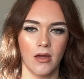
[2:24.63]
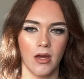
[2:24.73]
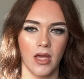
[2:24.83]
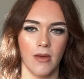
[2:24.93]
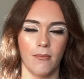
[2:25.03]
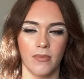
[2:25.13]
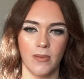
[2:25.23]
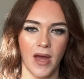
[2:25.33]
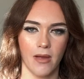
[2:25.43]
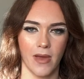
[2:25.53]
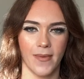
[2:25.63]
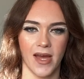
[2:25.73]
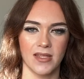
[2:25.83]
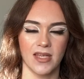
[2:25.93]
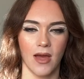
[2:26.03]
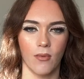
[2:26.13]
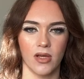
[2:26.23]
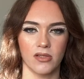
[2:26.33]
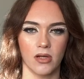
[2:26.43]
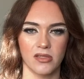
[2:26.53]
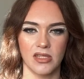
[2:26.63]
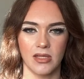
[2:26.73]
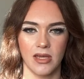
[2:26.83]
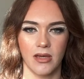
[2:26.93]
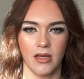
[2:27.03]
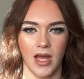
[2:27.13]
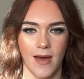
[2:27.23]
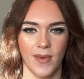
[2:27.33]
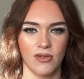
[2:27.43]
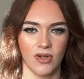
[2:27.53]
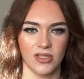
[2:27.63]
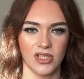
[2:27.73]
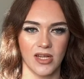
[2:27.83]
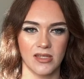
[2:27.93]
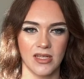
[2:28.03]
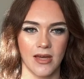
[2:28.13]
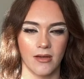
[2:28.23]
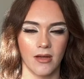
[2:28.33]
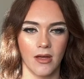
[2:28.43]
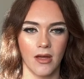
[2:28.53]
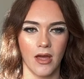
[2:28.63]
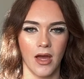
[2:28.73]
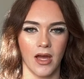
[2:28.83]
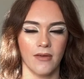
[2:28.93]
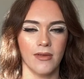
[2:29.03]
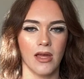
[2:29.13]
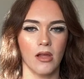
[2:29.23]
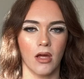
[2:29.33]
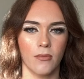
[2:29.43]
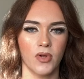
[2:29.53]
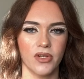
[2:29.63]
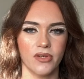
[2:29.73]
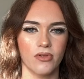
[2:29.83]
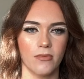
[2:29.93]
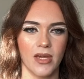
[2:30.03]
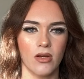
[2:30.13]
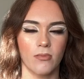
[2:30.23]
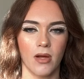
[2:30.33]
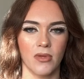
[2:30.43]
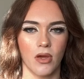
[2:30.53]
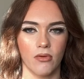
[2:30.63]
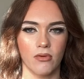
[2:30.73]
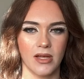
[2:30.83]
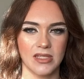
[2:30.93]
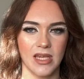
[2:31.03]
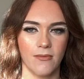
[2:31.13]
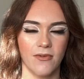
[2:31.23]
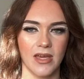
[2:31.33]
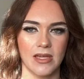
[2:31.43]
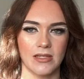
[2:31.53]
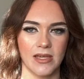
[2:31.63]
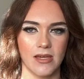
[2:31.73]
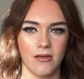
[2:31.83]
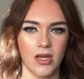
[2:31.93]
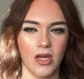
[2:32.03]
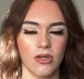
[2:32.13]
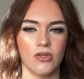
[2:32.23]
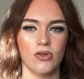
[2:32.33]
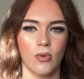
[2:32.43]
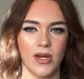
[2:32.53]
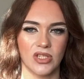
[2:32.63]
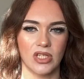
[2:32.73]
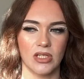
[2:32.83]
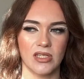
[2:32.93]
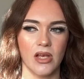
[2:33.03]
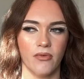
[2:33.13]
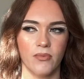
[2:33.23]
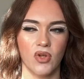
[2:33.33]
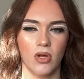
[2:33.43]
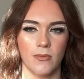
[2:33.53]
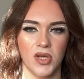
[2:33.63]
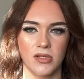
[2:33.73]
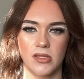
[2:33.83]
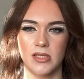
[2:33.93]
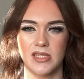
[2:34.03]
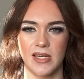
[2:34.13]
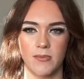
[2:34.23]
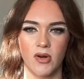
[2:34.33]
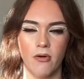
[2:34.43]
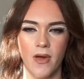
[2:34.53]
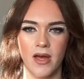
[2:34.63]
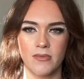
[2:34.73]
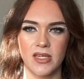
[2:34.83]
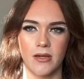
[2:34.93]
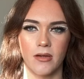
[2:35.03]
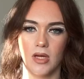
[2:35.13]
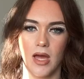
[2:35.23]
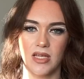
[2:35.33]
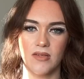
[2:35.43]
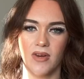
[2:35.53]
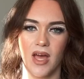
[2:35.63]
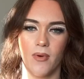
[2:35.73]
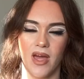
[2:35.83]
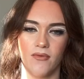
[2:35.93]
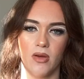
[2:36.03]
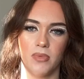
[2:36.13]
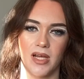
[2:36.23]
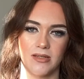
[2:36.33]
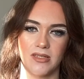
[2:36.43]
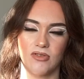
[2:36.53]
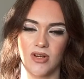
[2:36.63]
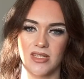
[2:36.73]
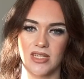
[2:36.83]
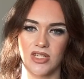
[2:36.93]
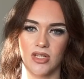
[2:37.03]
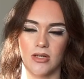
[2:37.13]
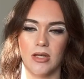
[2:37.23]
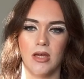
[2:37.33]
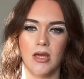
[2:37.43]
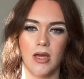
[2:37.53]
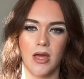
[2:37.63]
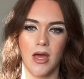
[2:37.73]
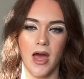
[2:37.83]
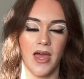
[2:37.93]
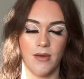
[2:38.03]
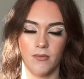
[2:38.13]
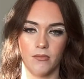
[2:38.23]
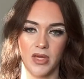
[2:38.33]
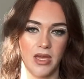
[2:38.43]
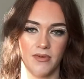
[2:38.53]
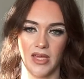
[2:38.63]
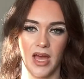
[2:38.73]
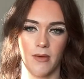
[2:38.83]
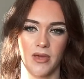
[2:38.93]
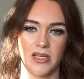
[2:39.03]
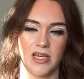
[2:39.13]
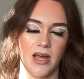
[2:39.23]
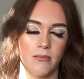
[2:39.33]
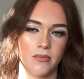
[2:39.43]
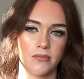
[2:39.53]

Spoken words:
in the back of my mind, I was constantly thinking, am I transgender? And I feel like a lot of boys who do makeup probably go through that same phase. Like, you do question yourself purely because of the stigma around it. As of now, I have no plans to transition. I am perfectly happy as I am.